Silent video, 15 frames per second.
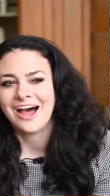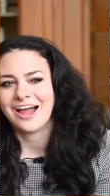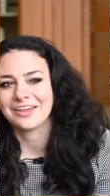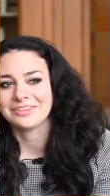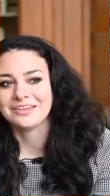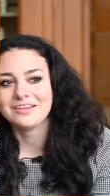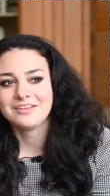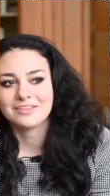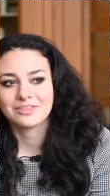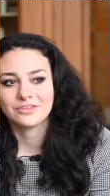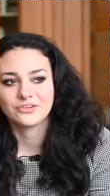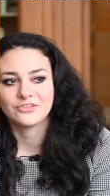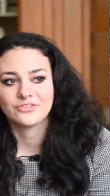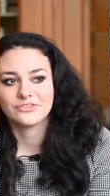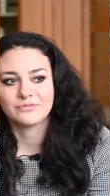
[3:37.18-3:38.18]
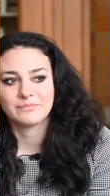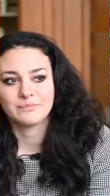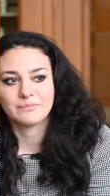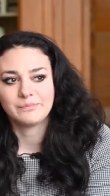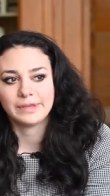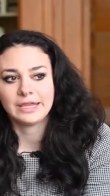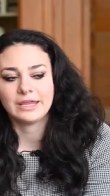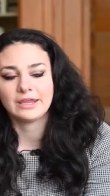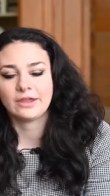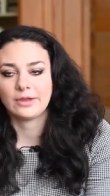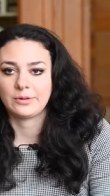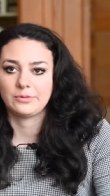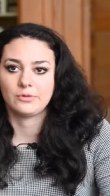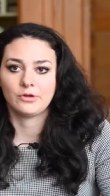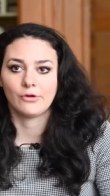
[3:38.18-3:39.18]
I think that being
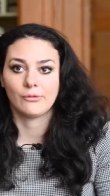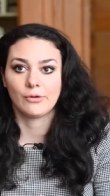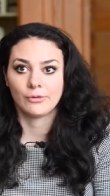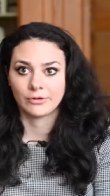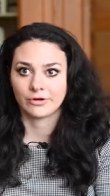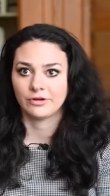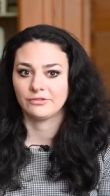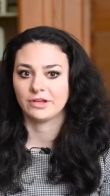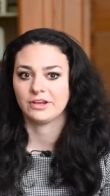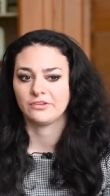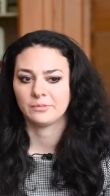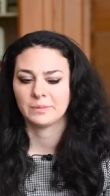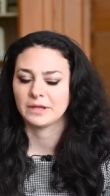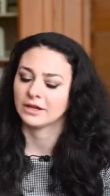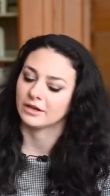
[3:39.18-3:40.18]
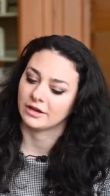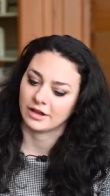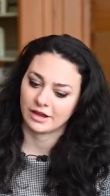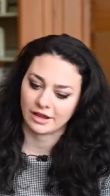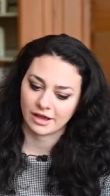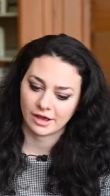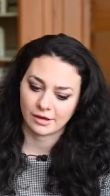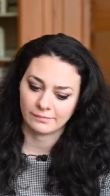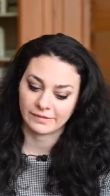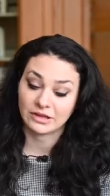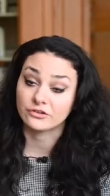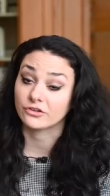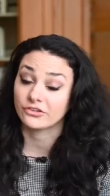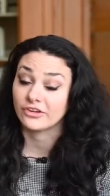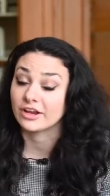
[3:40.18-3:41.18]
a co-owner of it has been um,
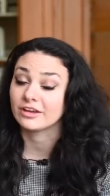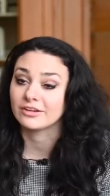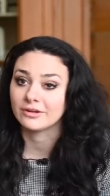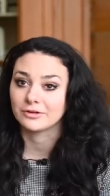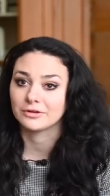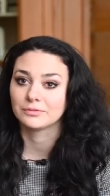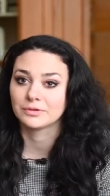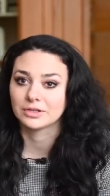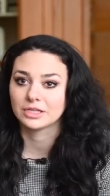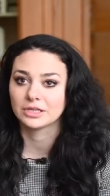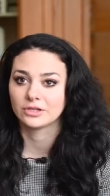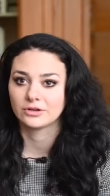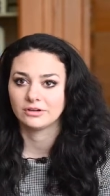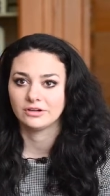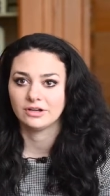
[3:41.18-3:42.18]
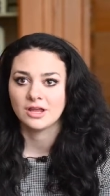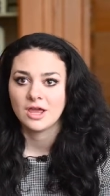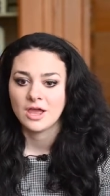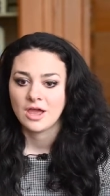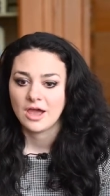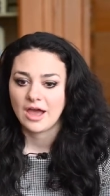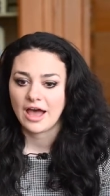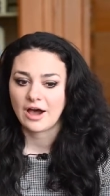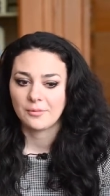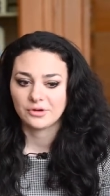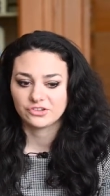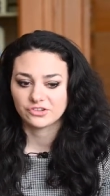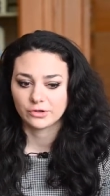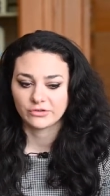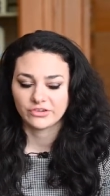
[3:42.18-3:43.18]
interesting. You know, you really learn how
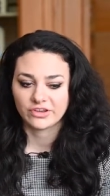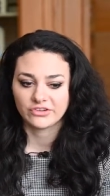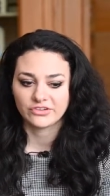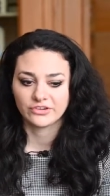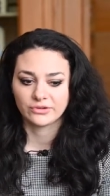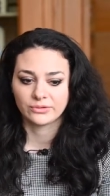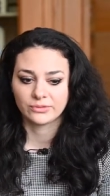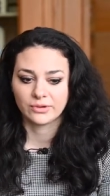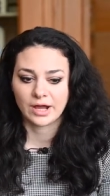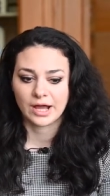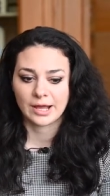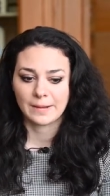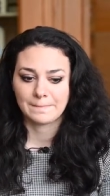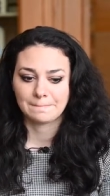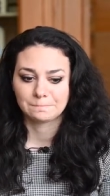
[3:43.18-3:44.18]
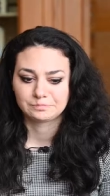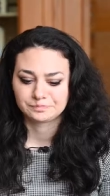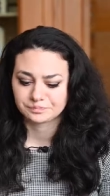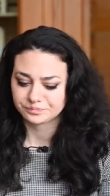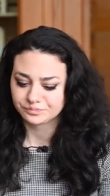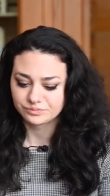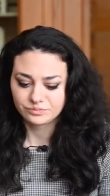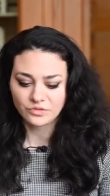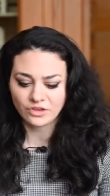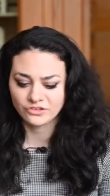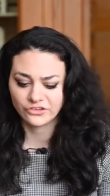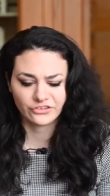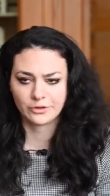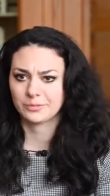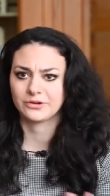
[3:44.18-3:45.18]
much goes into um,
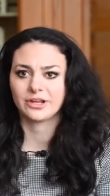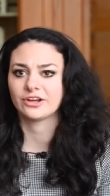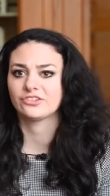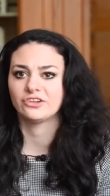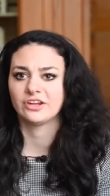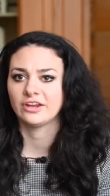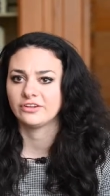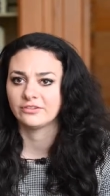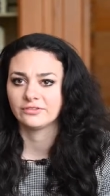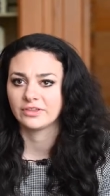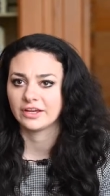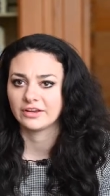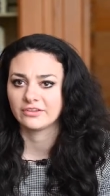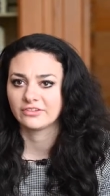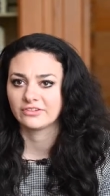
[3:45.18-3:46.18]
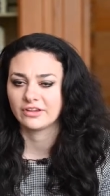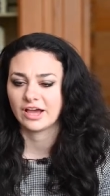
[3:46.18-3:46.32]
just the production end of things.